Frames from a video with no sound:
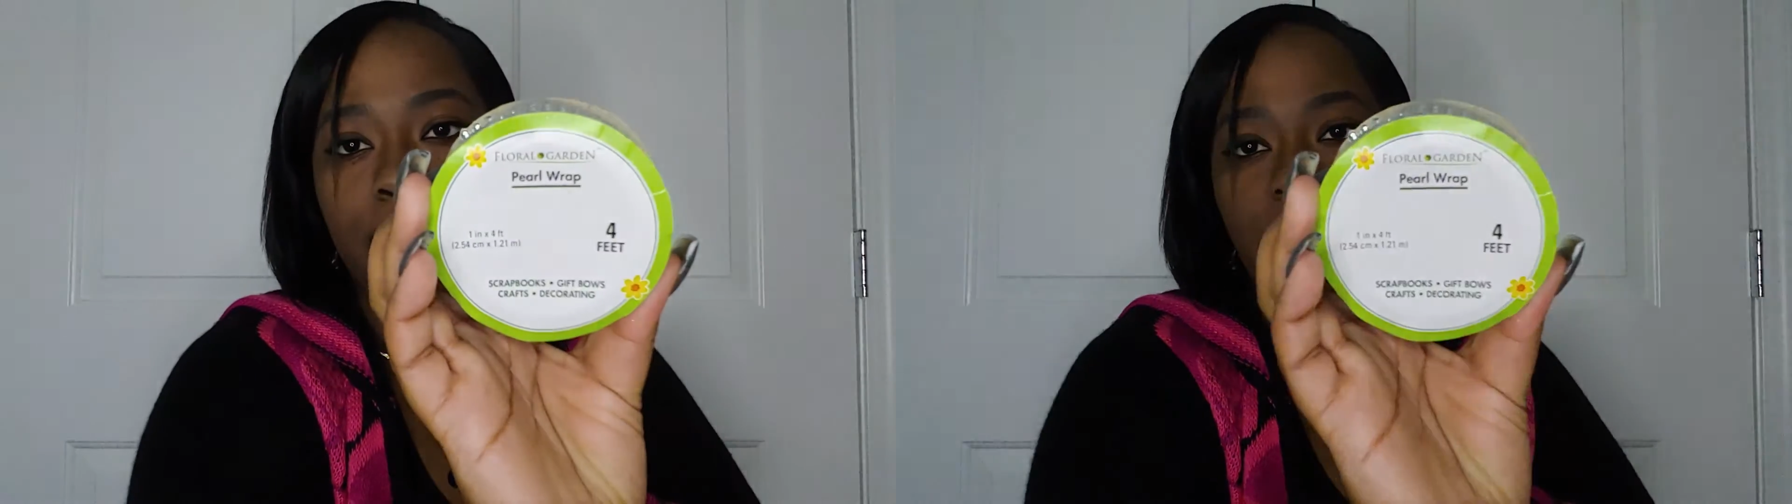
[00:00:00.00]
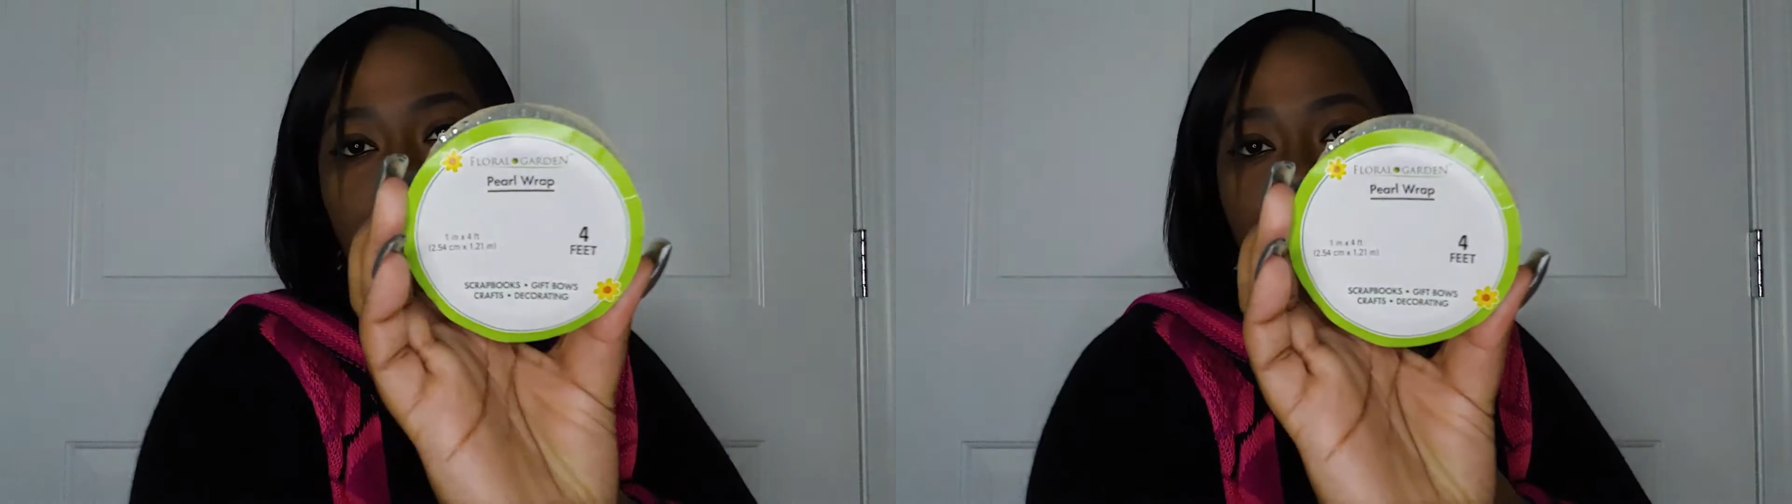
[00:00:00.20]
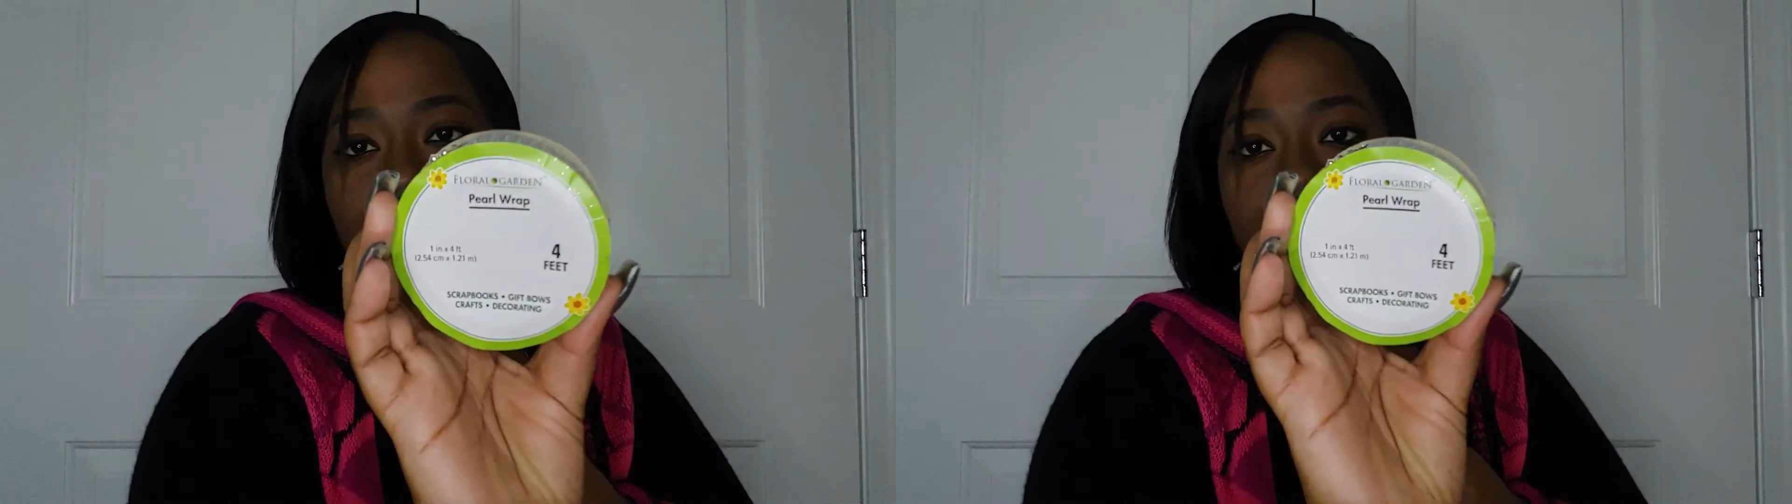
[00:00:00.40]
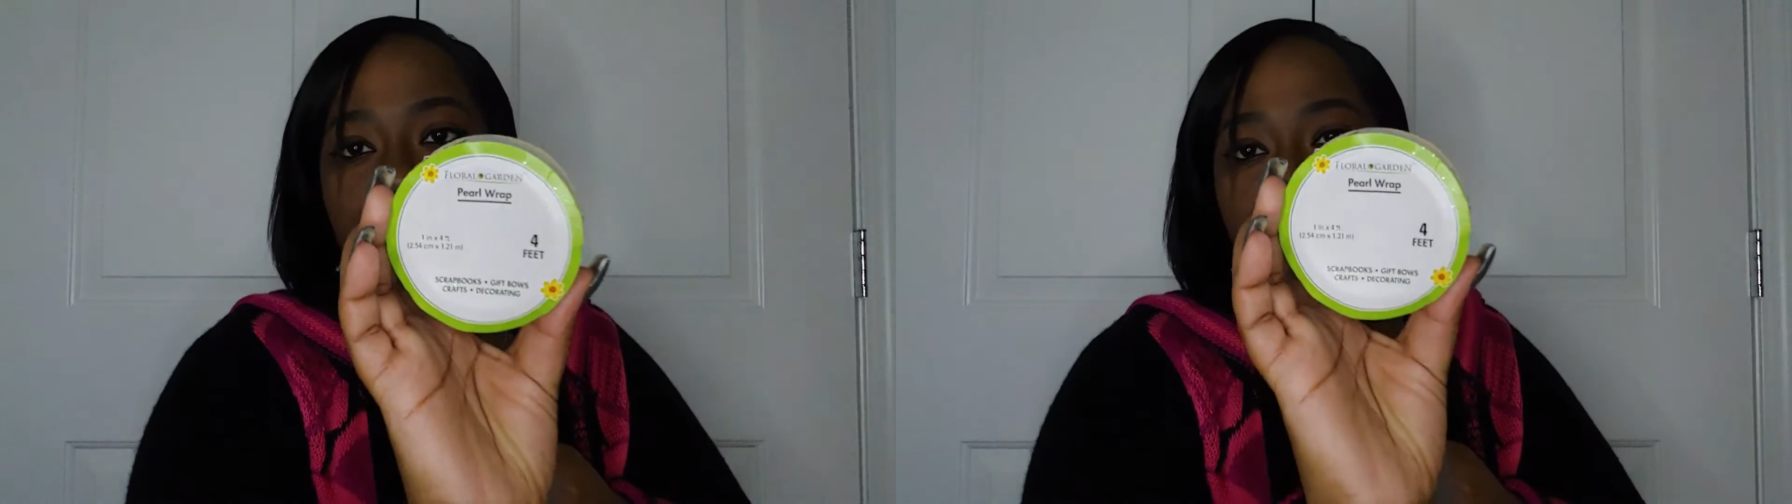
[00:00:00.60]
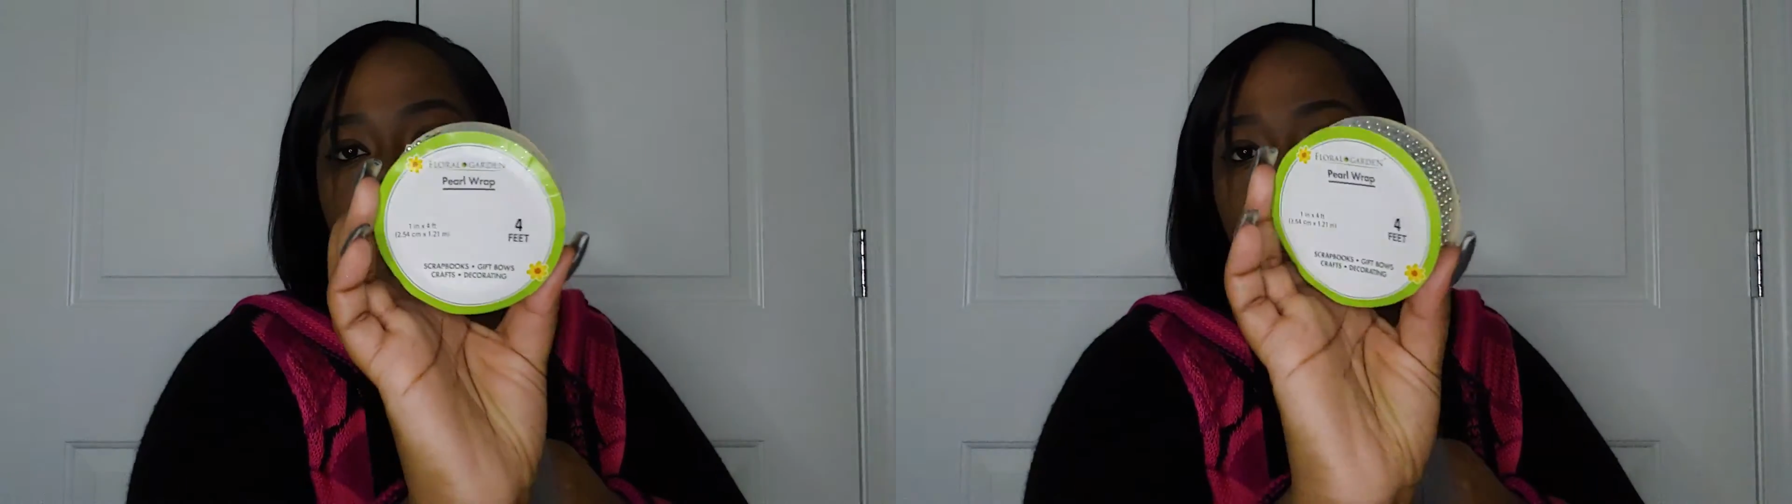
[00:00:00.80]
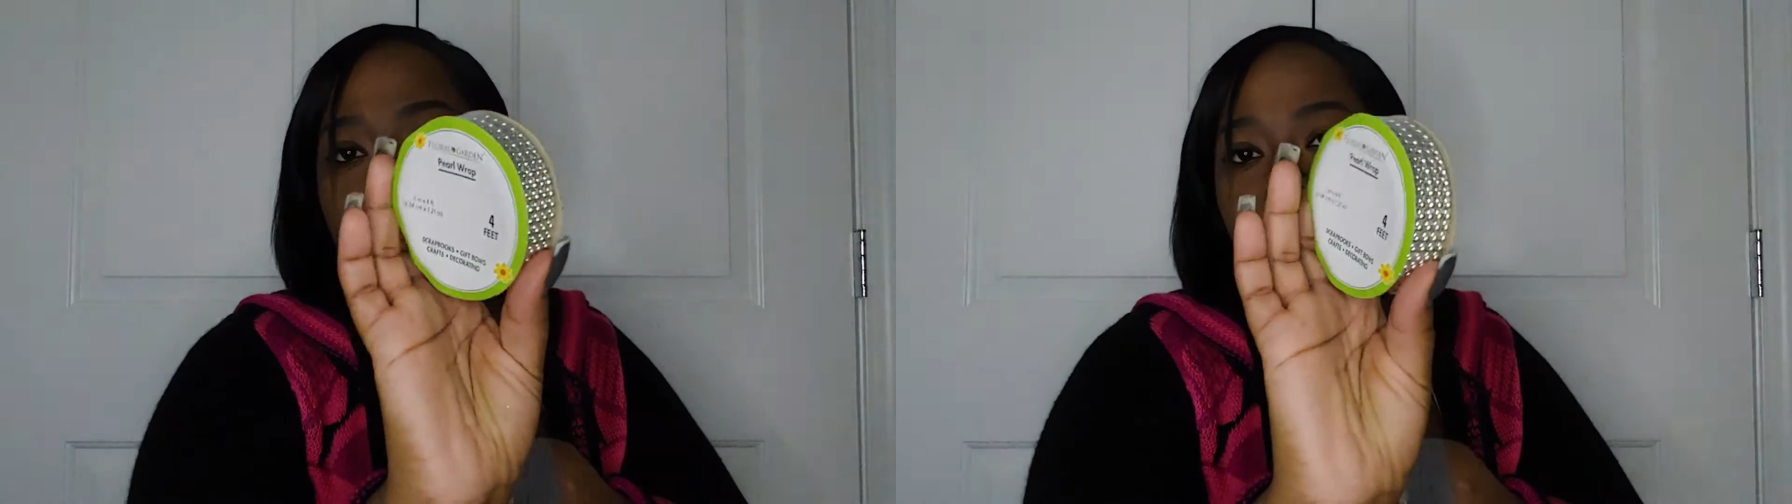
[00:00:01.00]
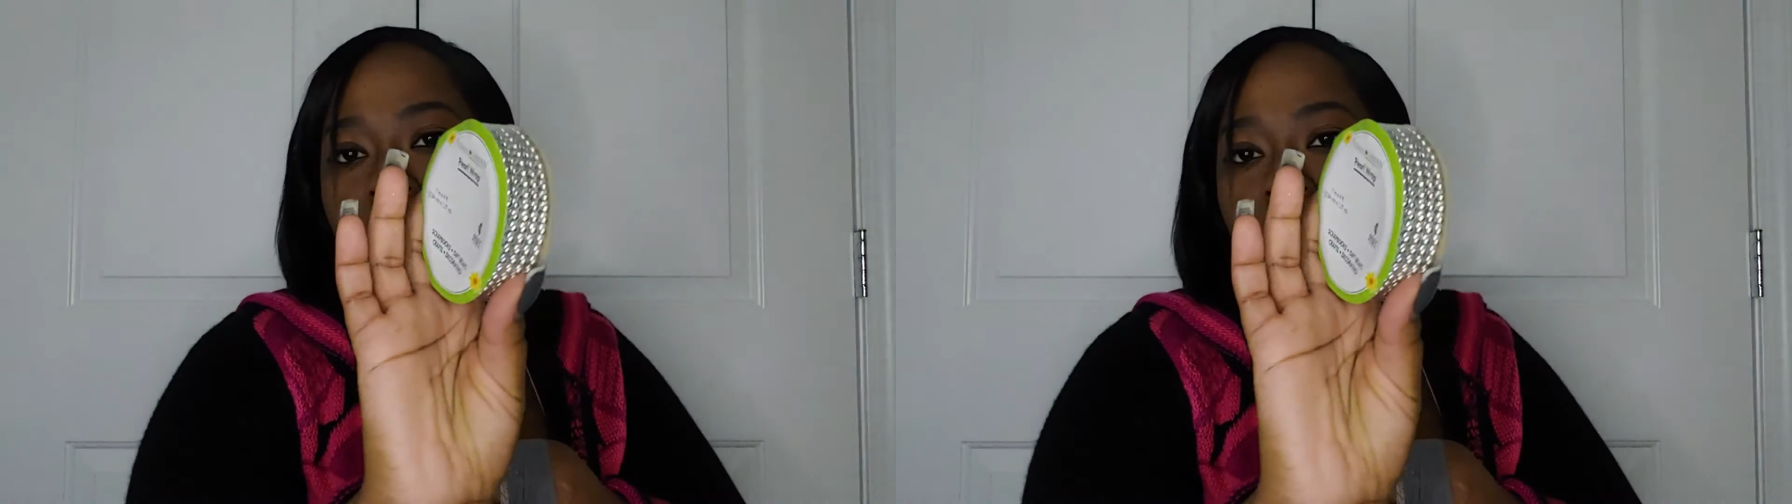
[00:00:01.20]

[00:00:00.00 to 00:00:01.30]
later on in the year,